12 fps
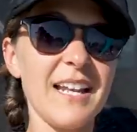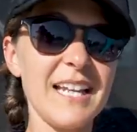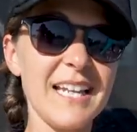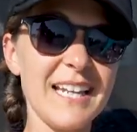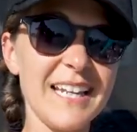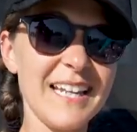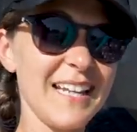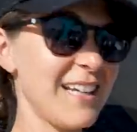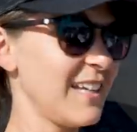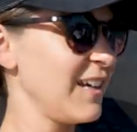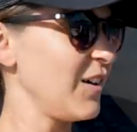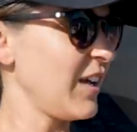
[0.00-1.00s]
Do it again.
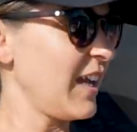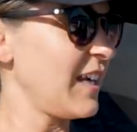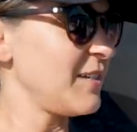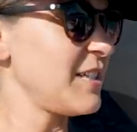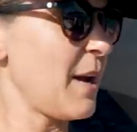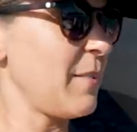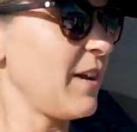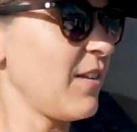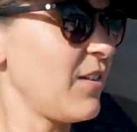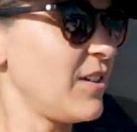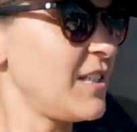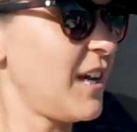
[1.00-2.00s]
Okay, and I'm tapping a
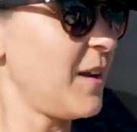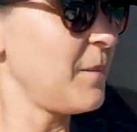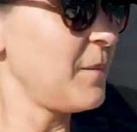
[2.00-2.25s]
third time.